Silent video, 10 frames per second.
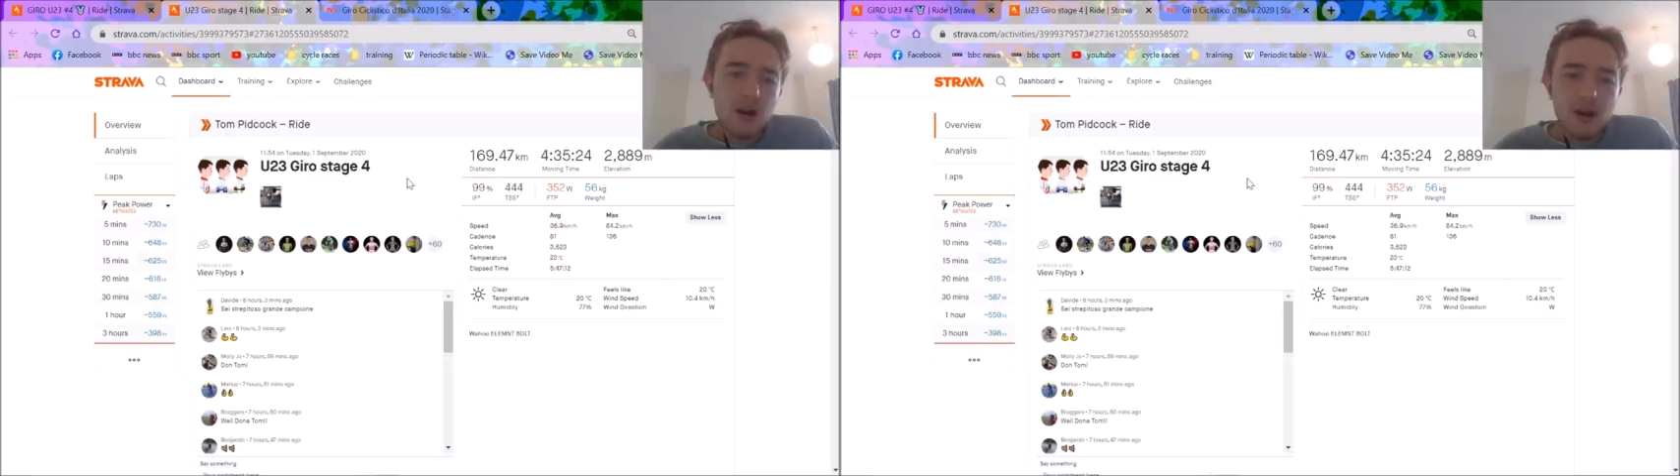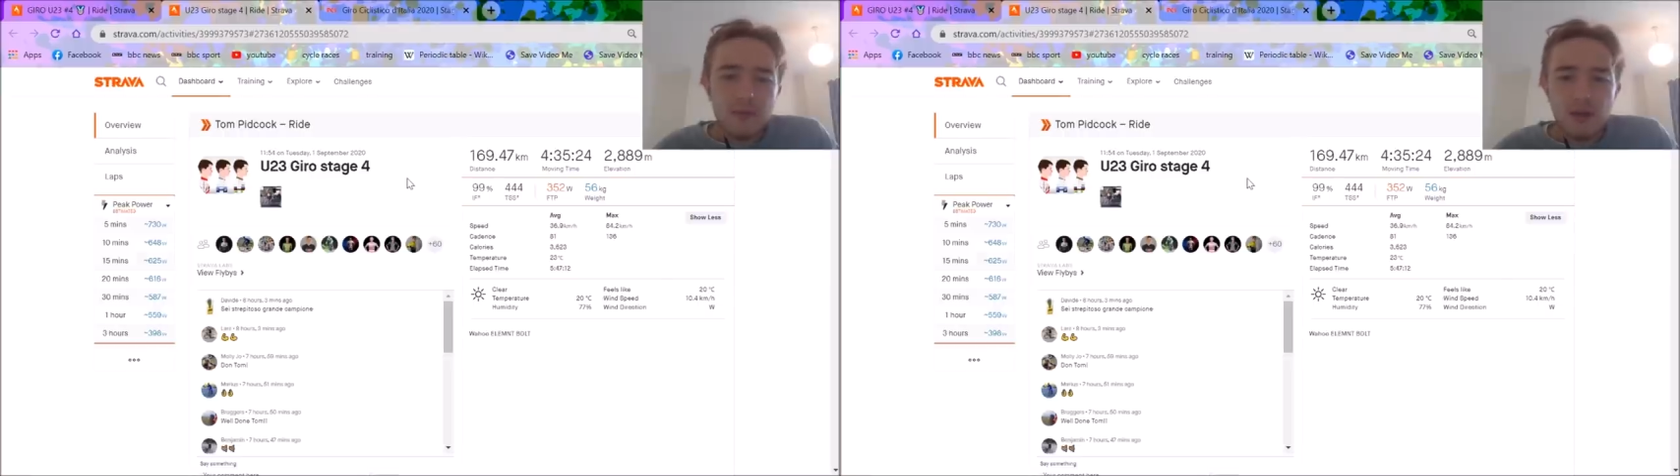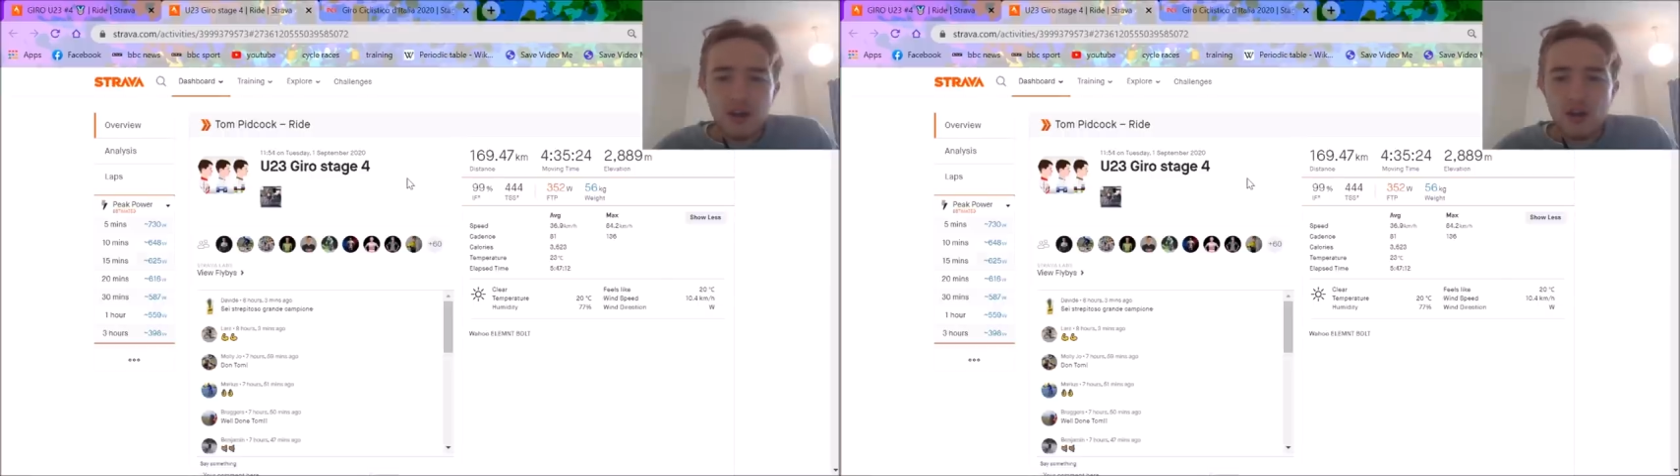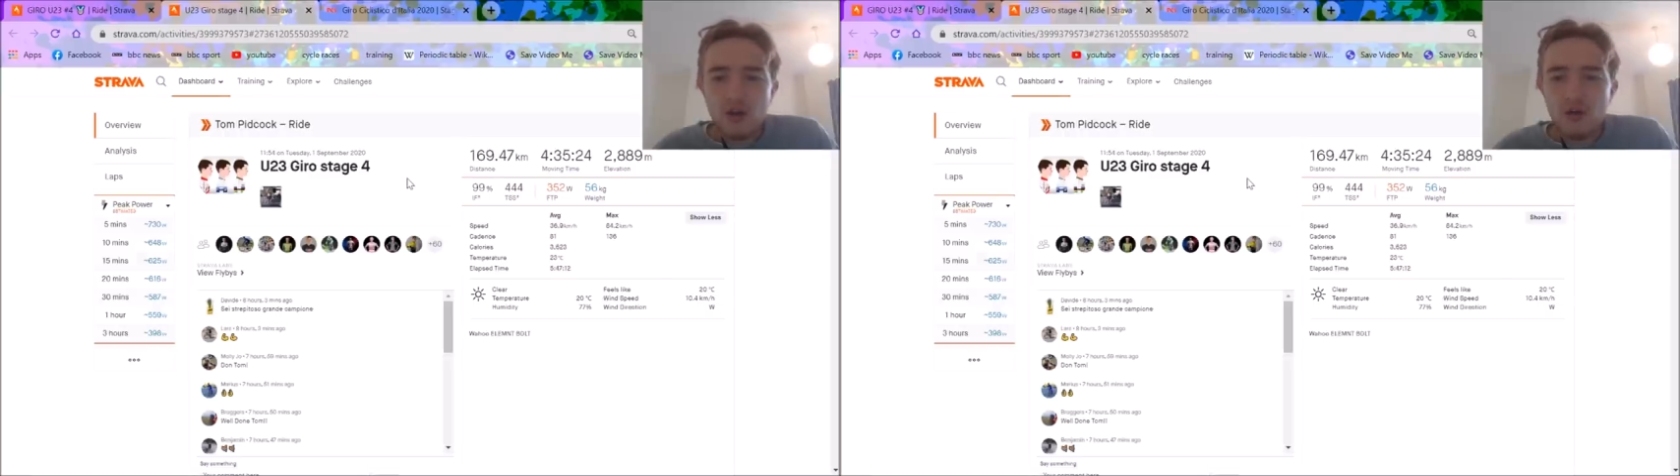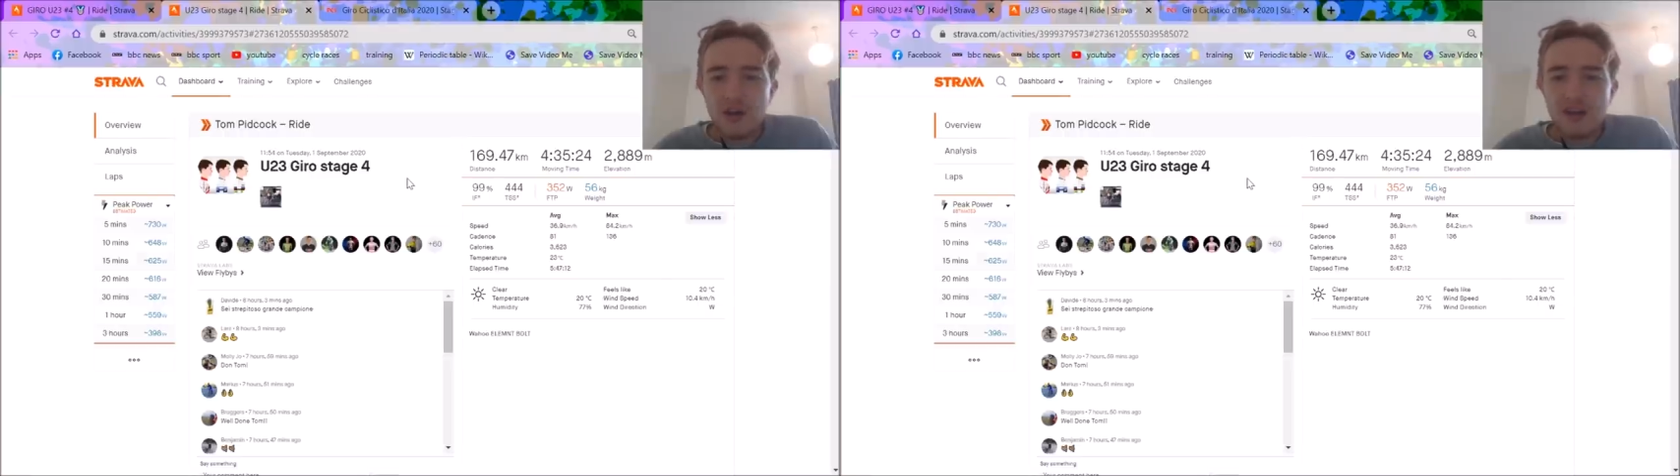Um, but you
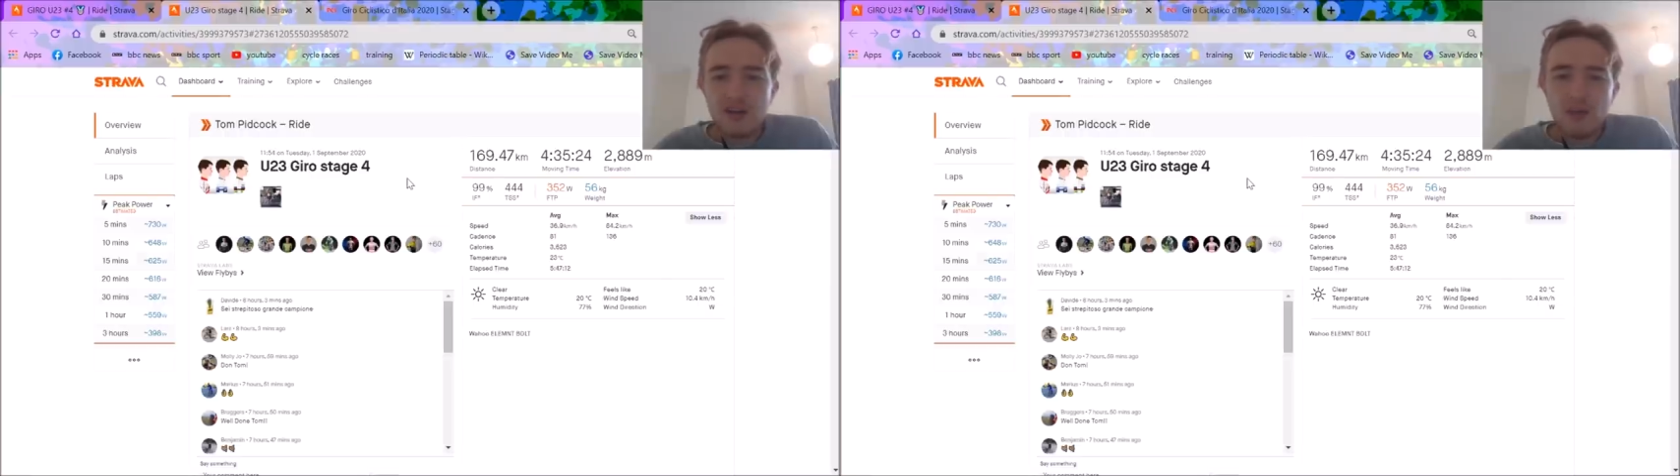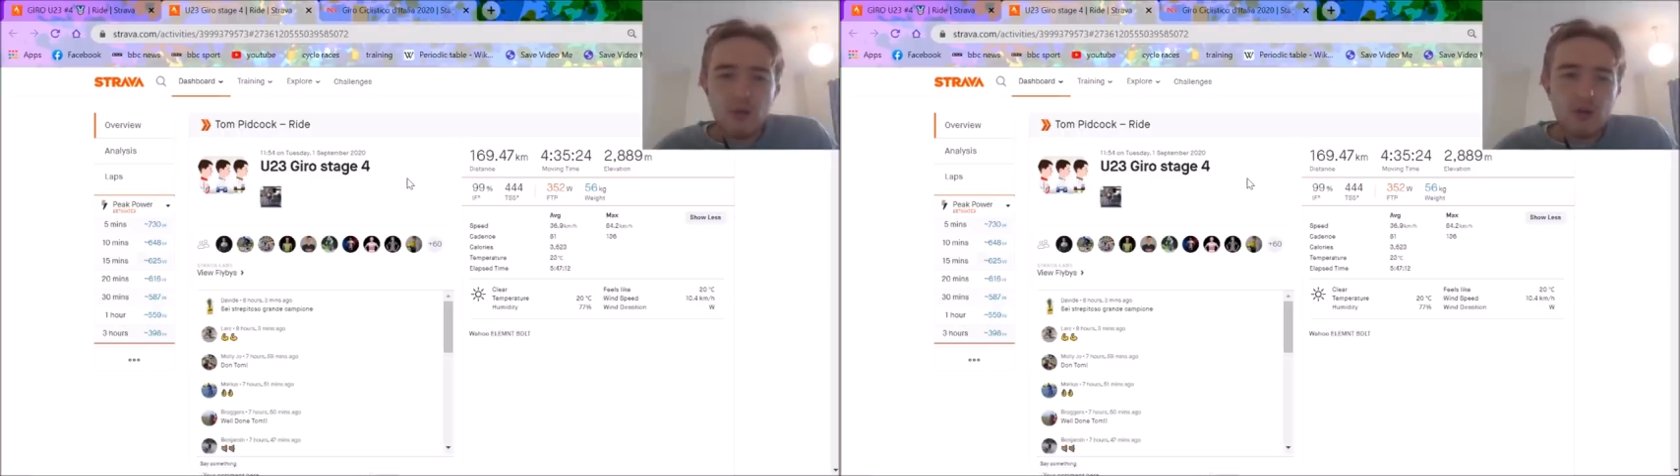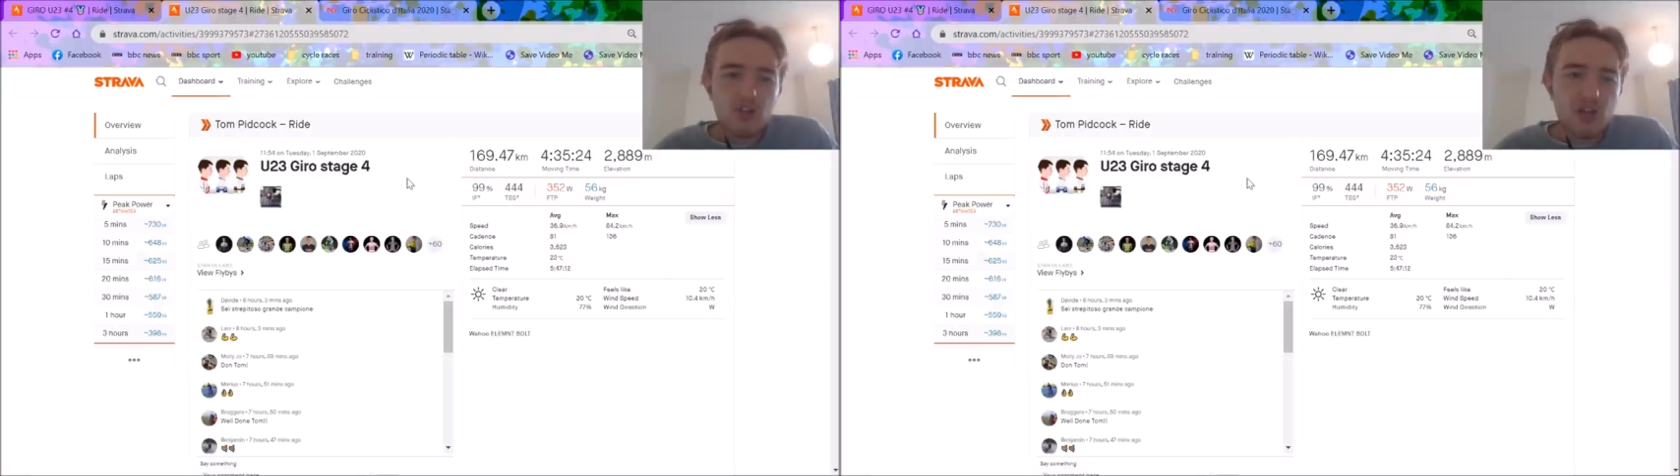know, he uploads